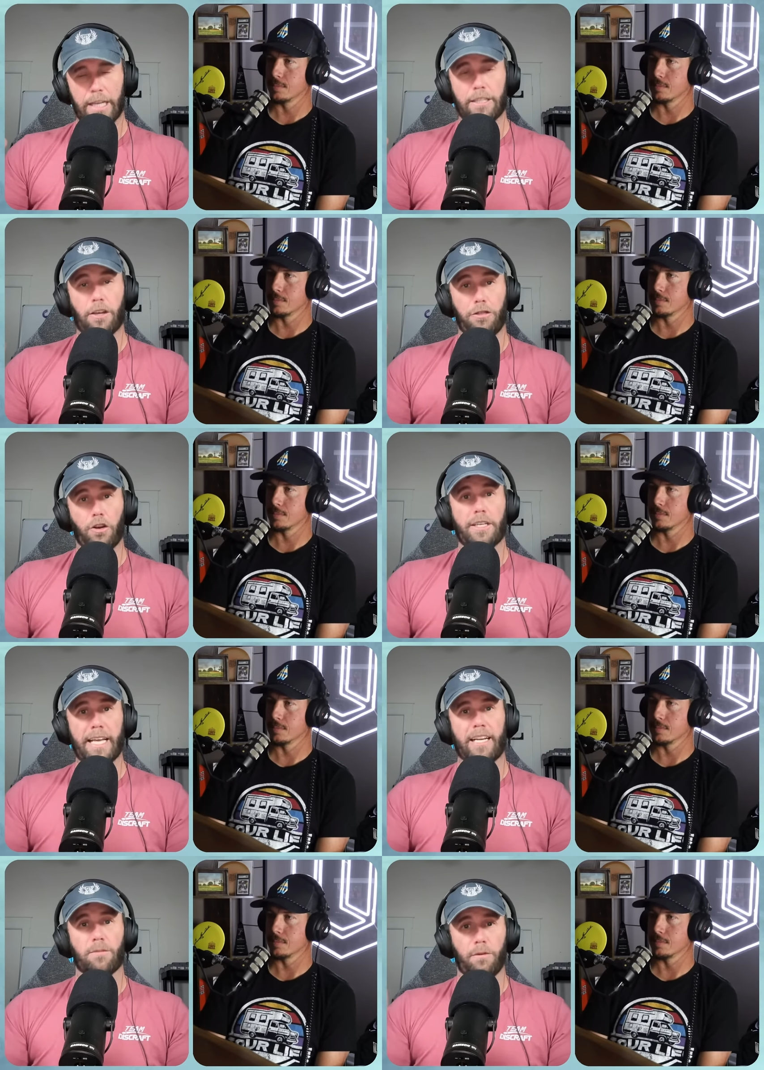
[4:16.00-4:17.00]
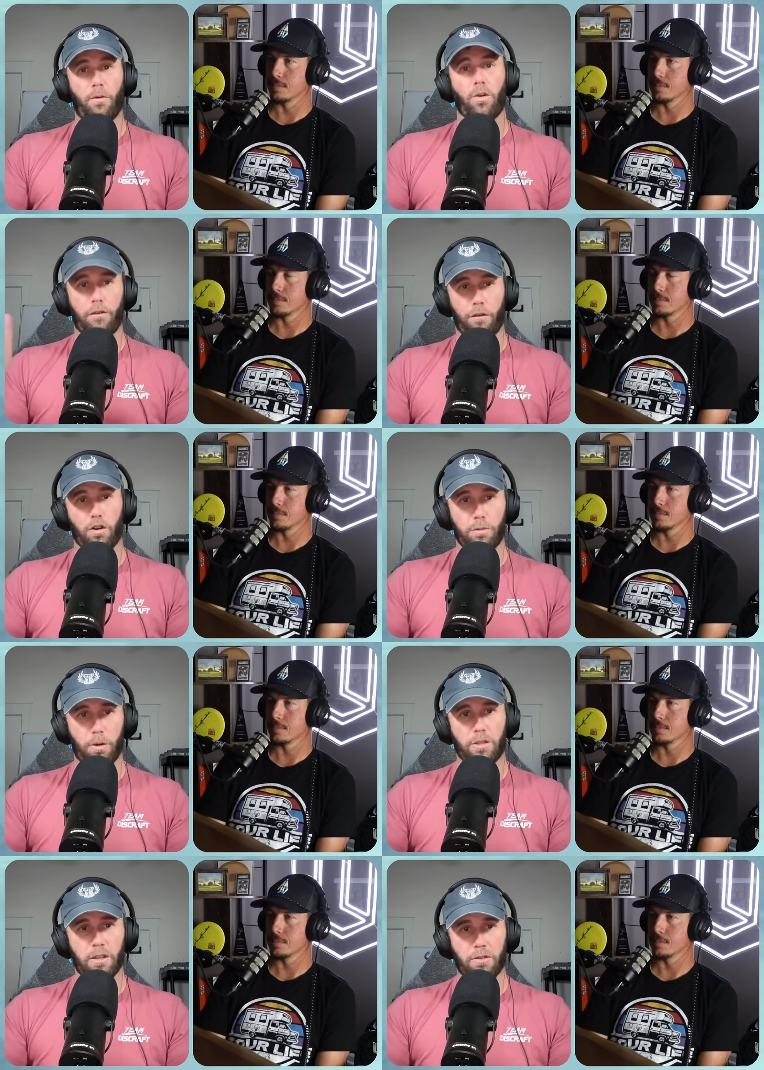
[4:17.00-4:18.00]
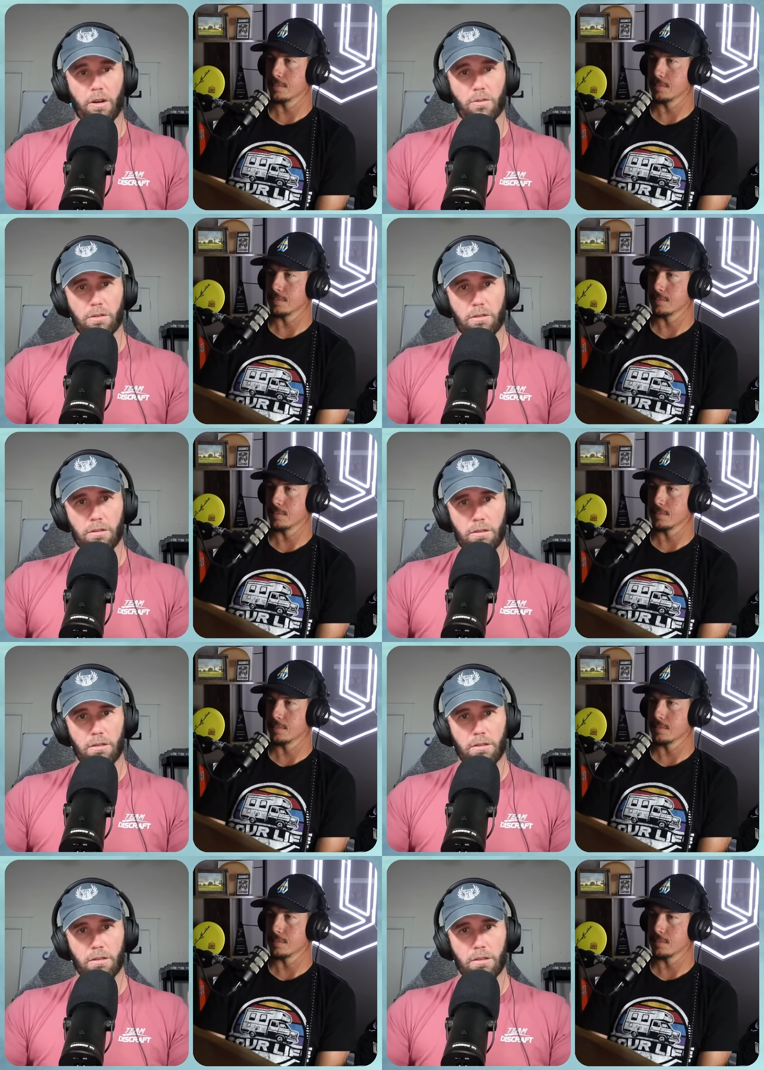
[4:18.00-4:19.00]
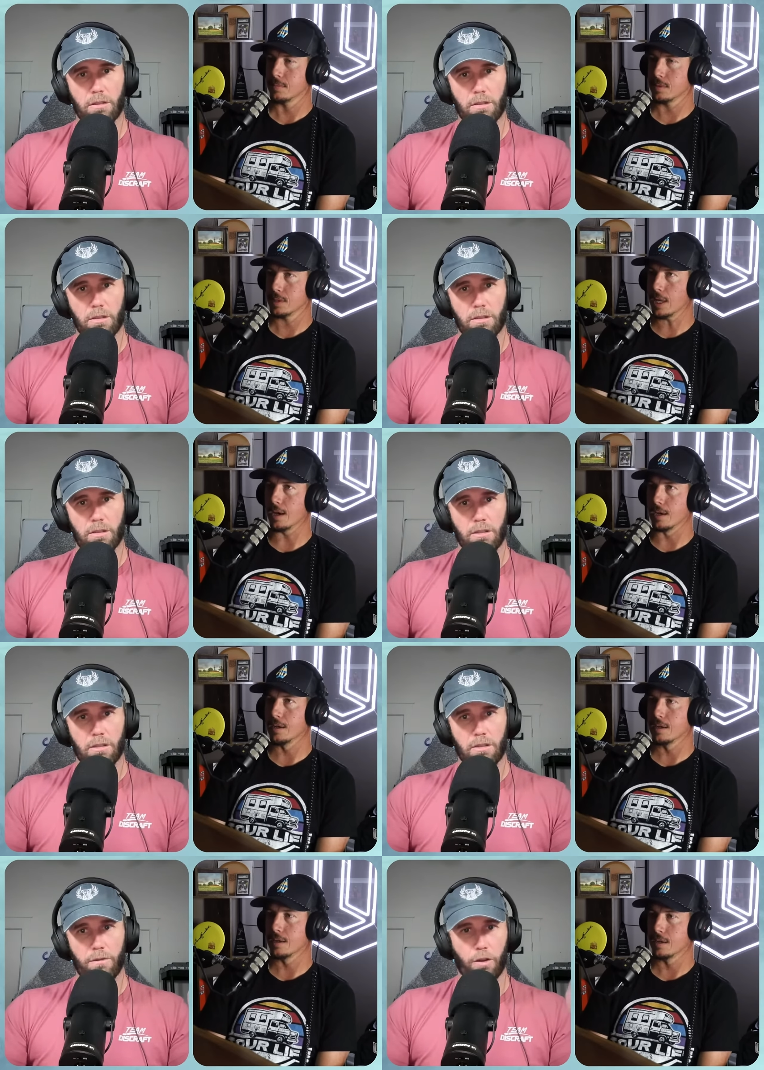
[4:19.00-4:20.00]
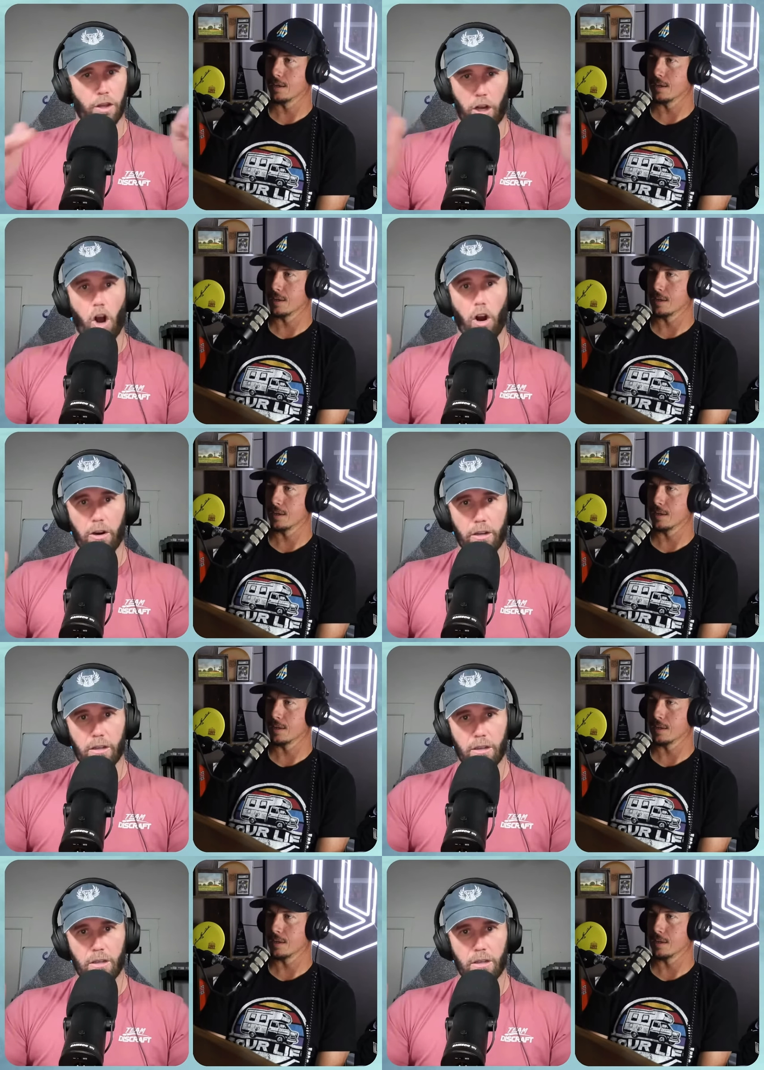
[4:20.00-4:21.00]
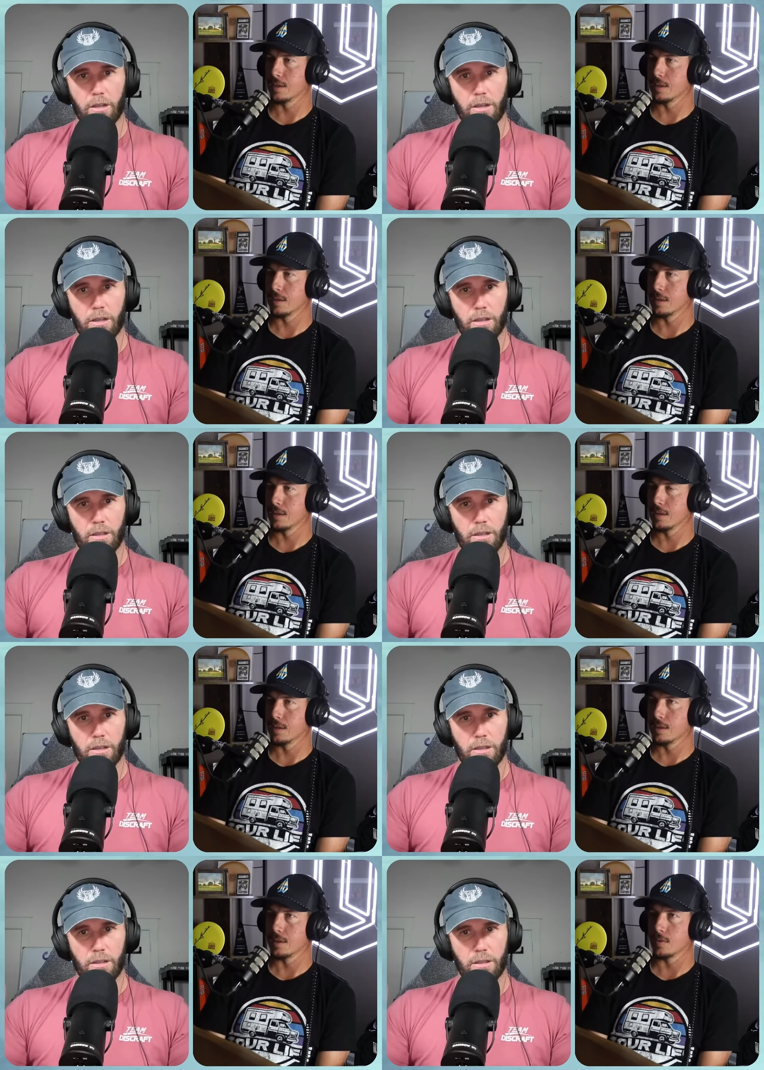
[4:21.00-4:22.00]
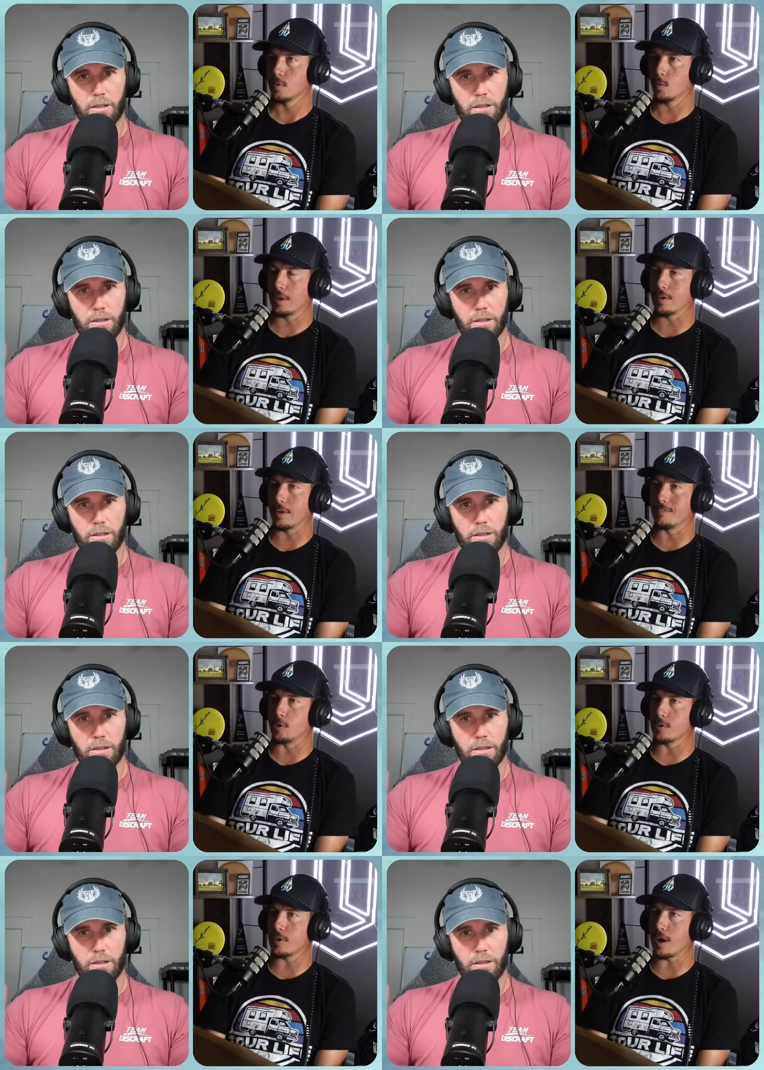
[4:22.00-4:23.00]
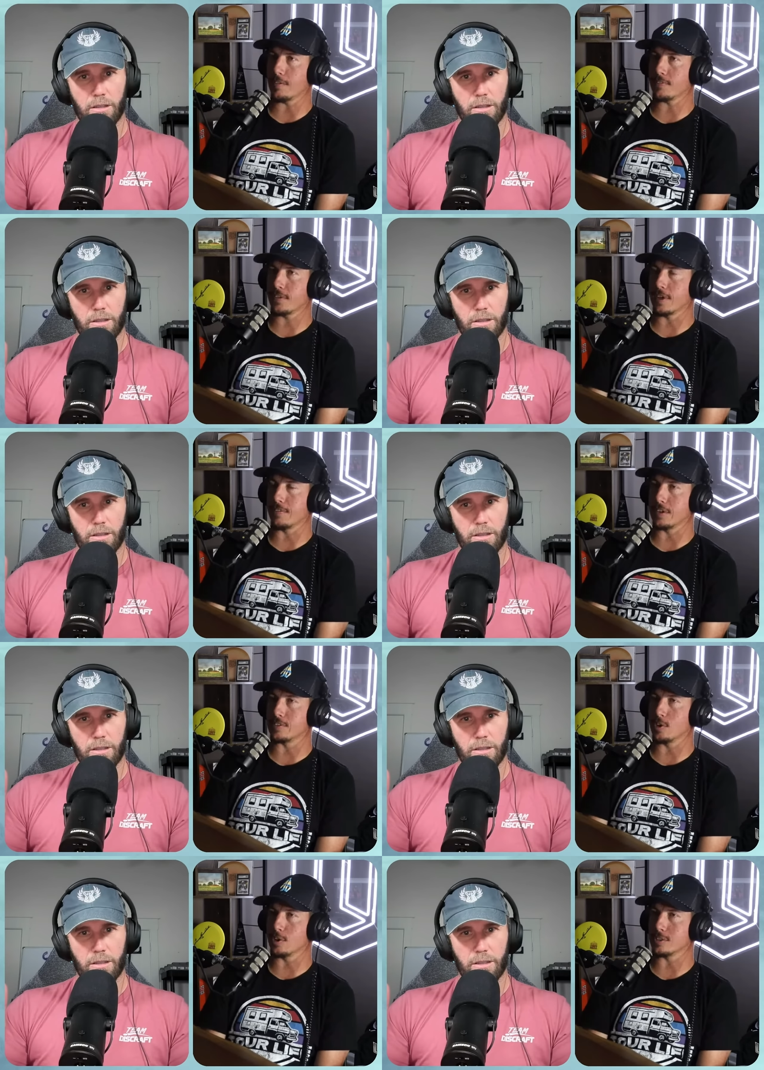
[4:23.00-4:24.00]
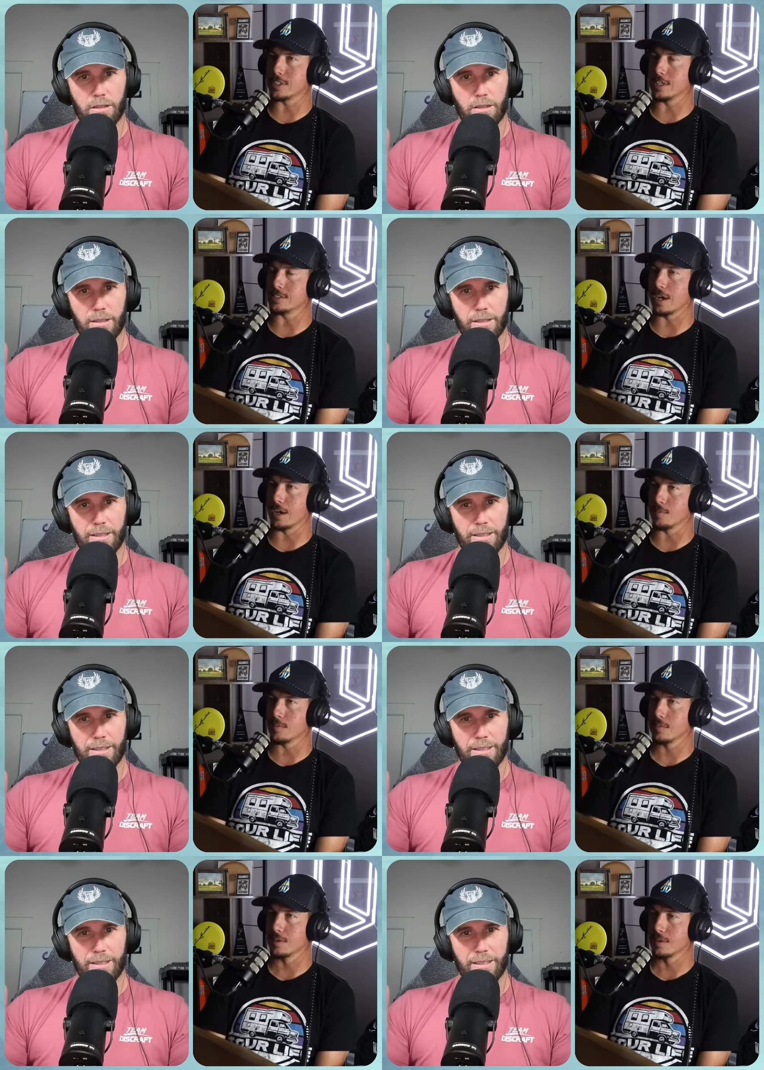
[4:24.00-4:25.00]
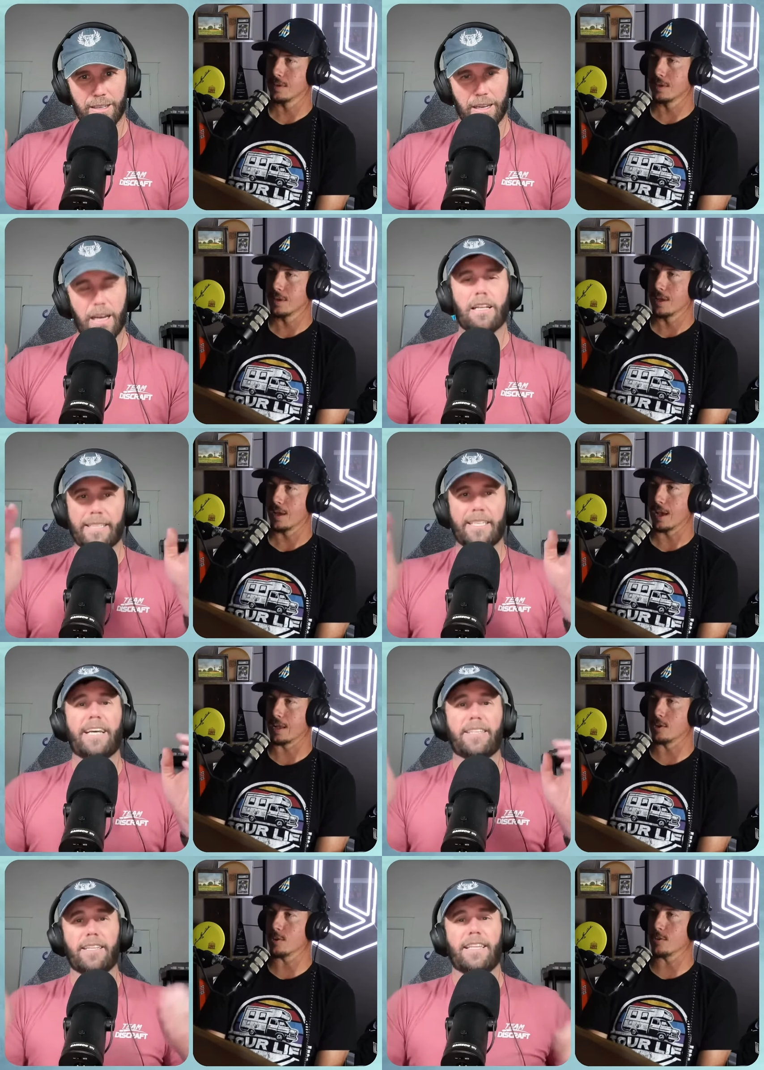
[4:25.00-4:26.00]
Speaker 1: Is it 30 seconds before the first person throws? Yeah.
Speaker 2: For the card. Well, if you're off, if it's your tee time let's and you're